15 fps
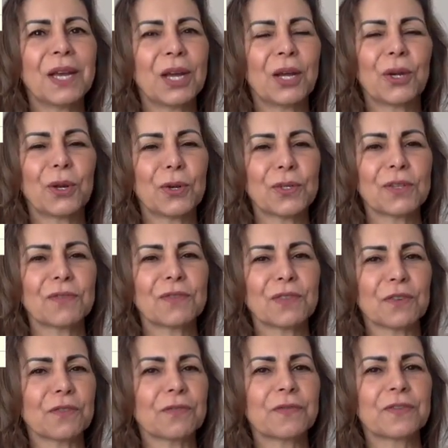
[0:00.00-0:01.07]
loss of
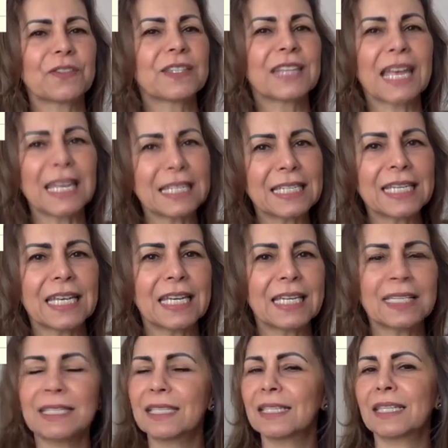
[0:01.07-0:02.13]
sort of
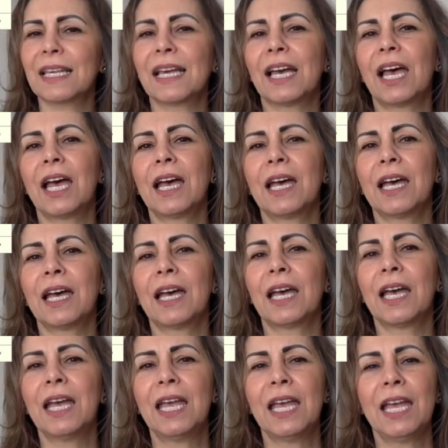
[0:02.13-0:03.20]
status,
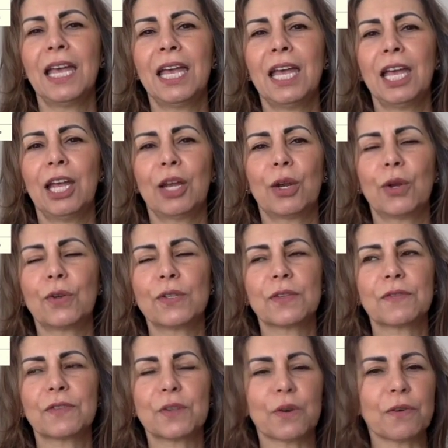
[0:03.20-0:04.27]
loss of
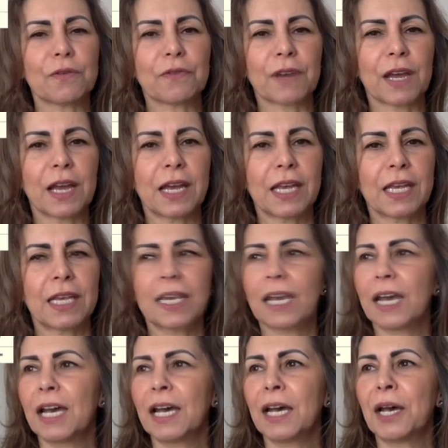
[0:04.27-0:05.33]
sort of like,
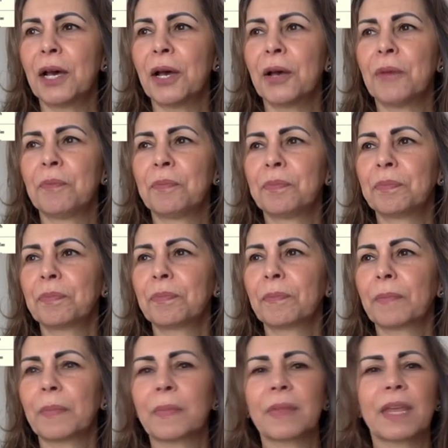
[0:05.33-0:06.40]

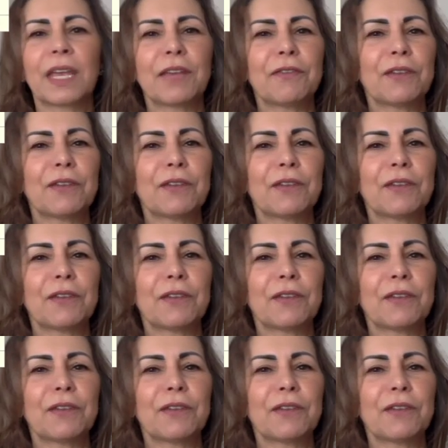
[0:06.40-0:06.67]
if you